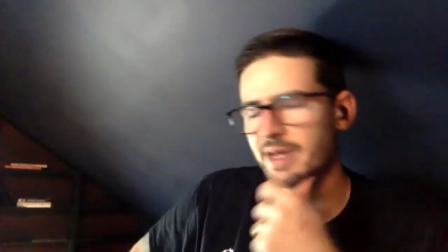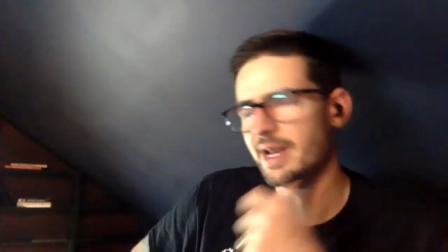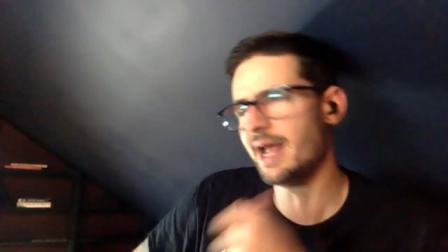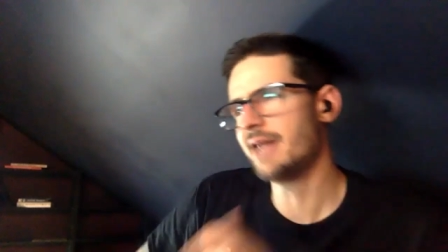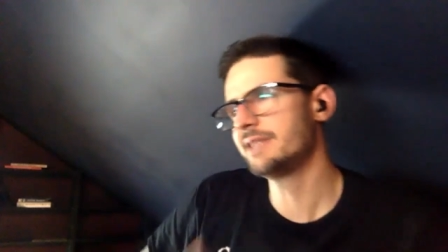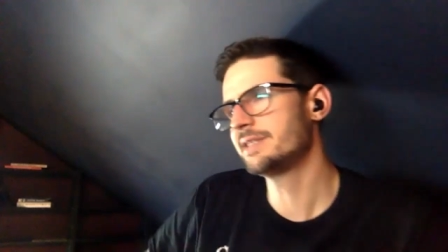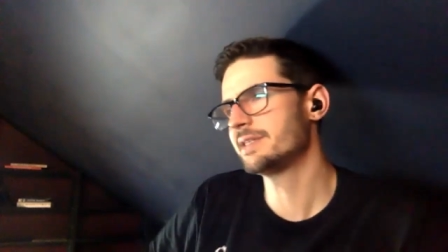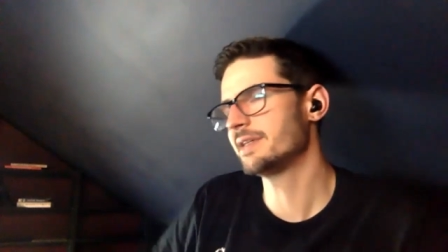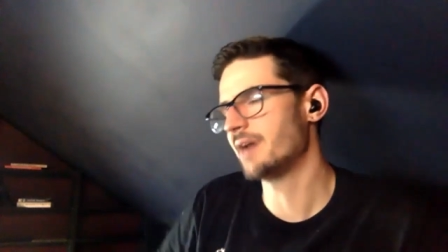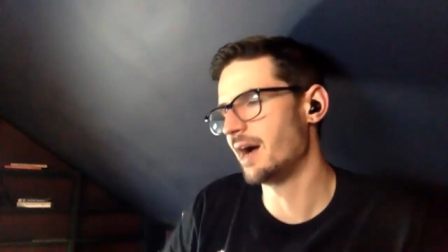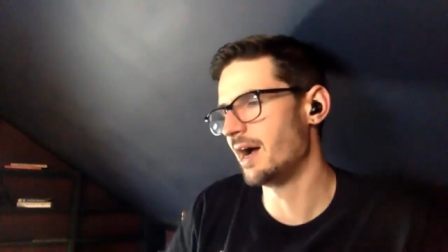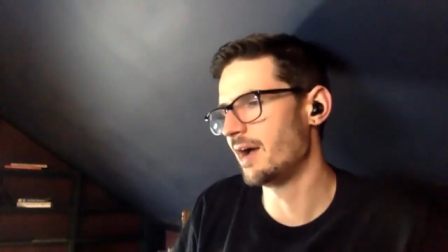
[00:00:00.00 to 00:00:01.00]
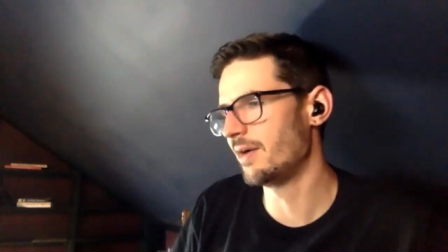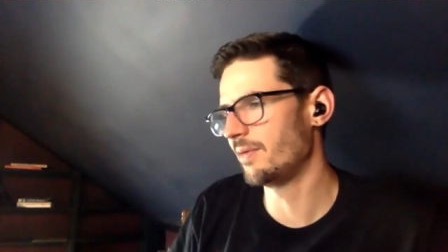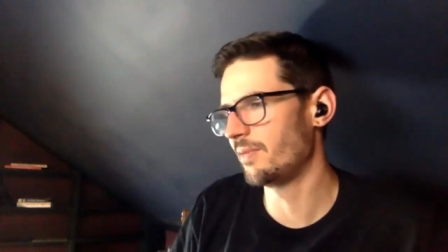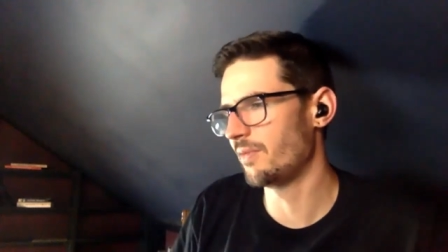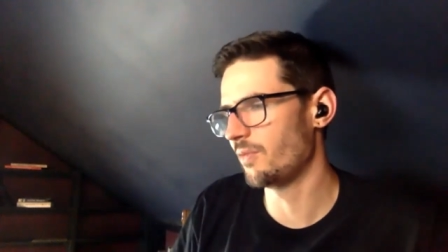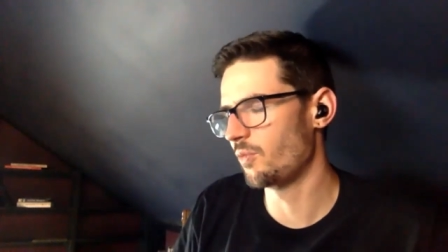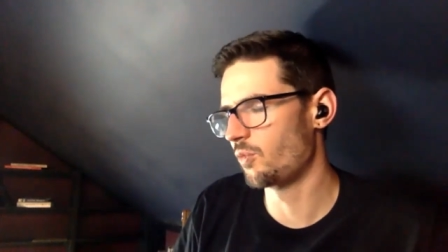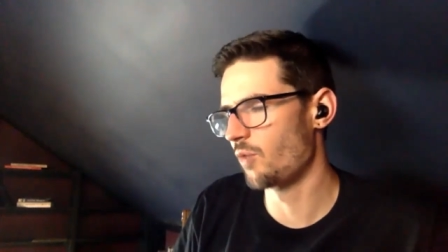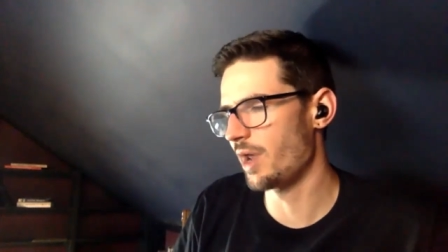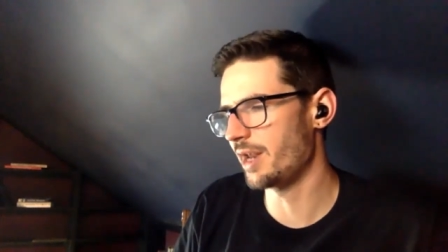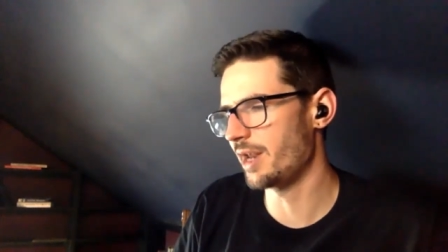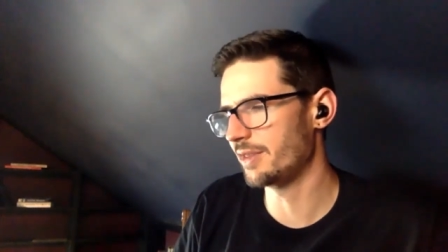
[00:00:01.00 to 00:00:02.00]
it ends,
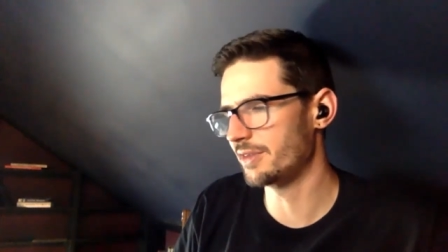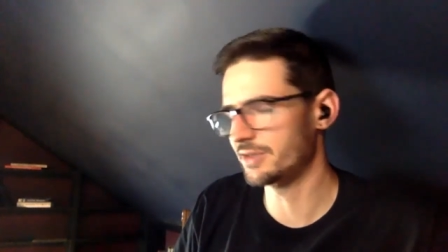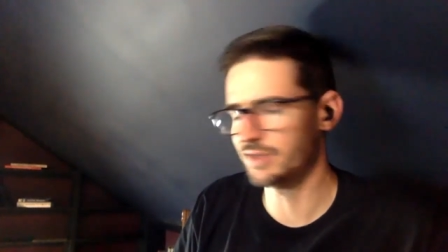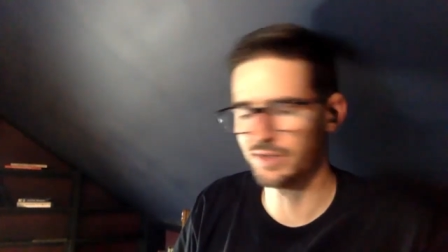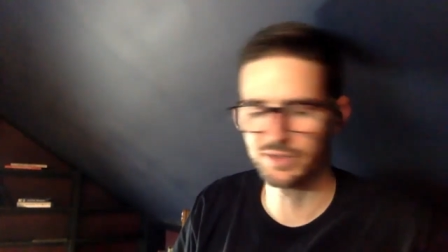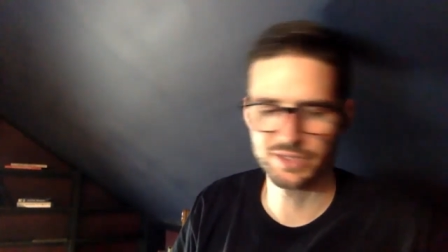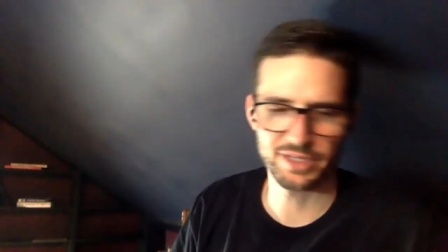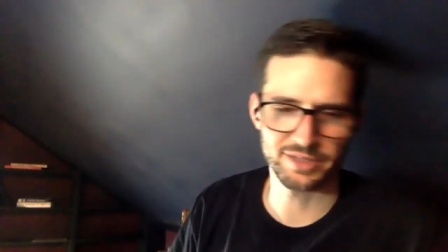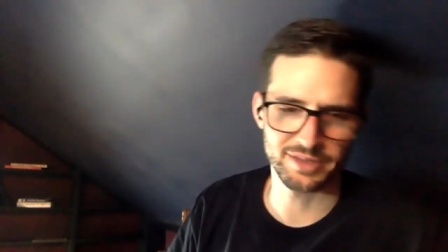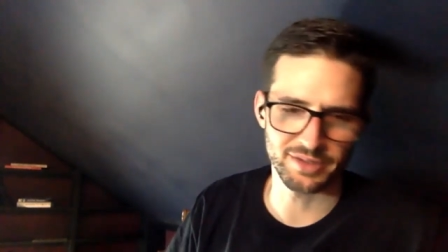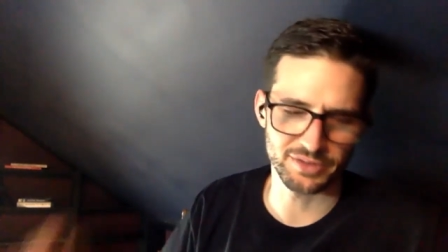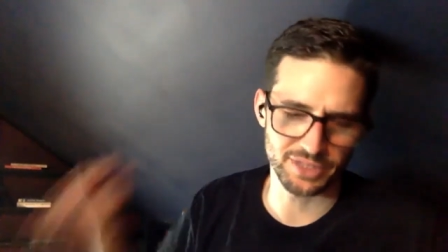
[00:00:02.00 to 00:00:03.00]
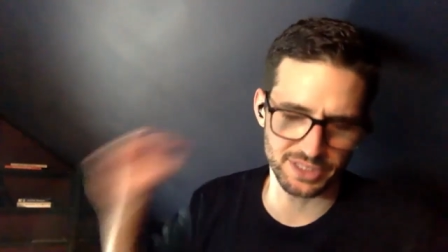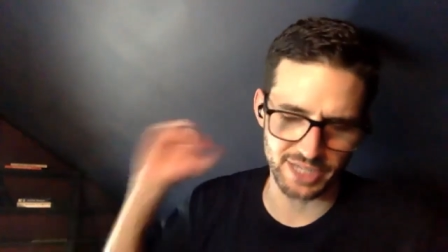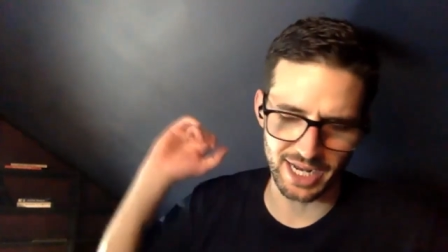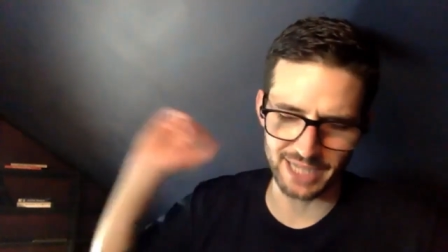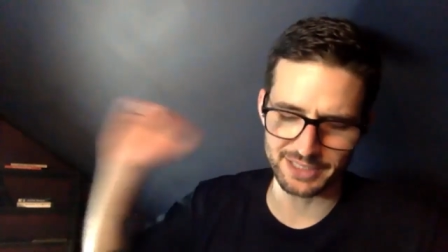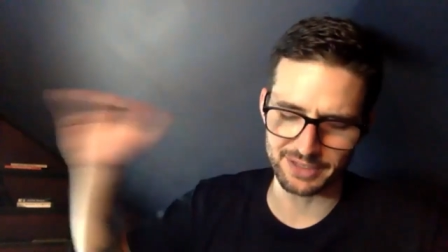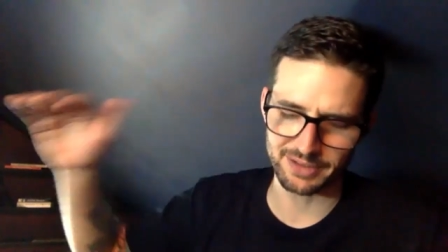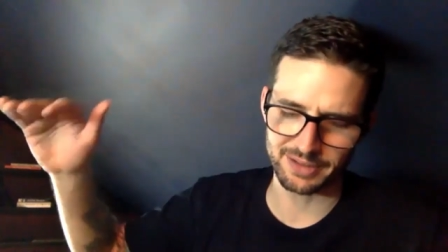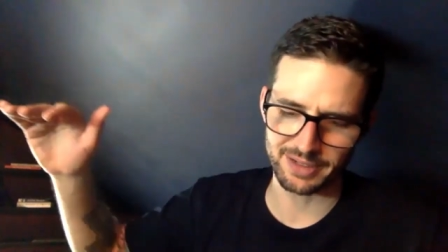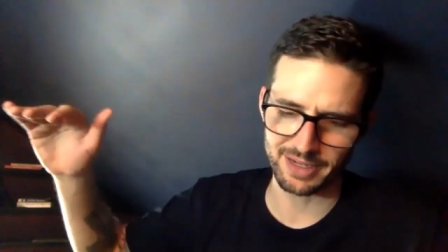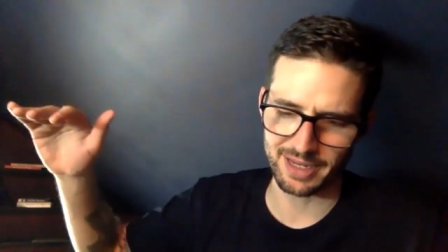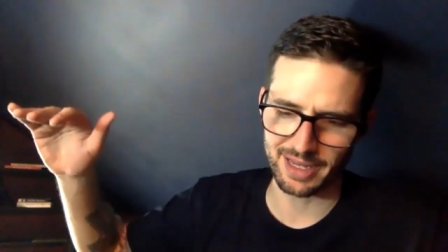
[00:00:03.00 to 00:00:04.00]
right, so there's this
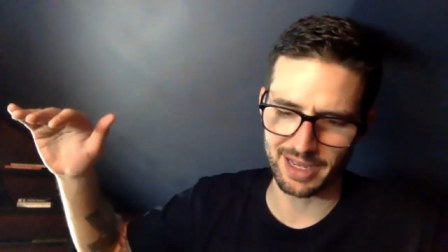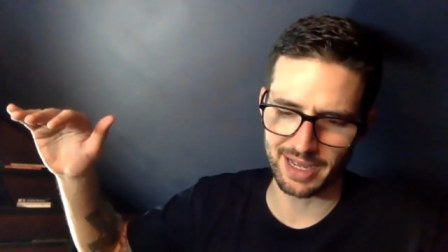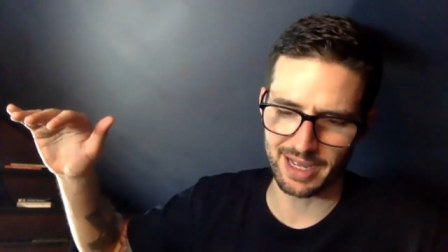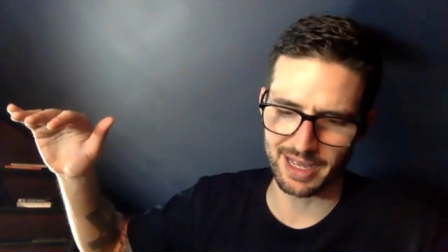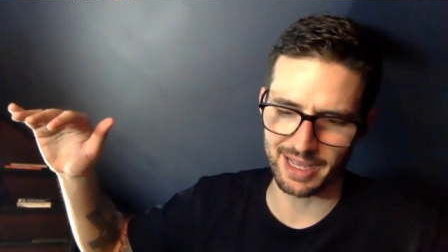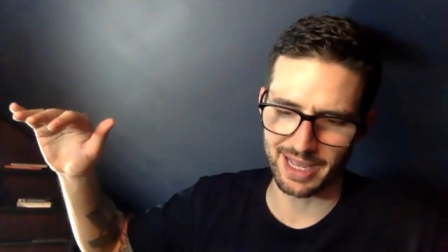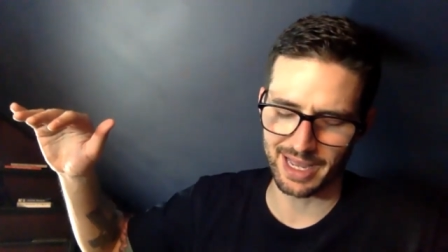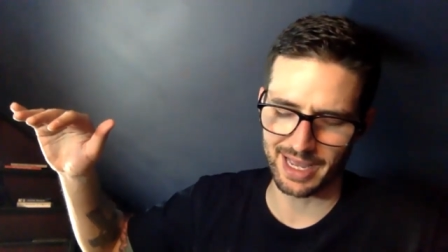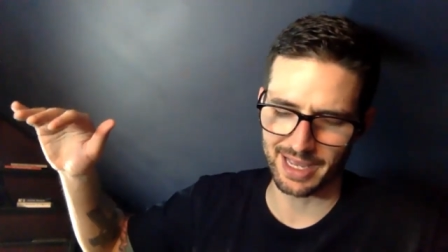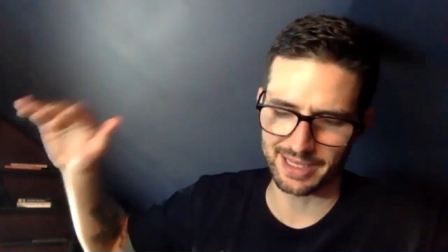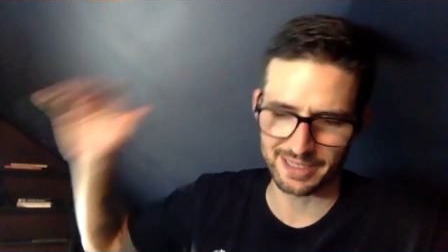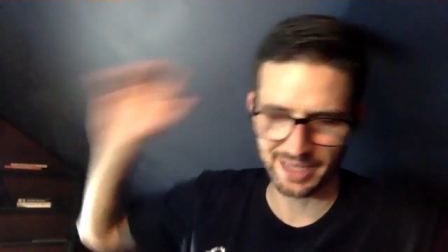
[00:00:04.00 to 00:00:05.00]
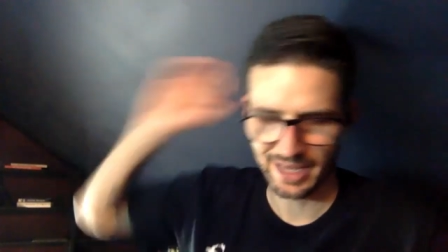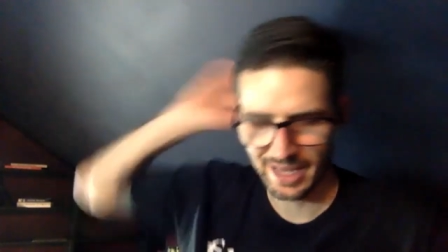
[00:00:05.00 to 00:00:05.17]
concert, and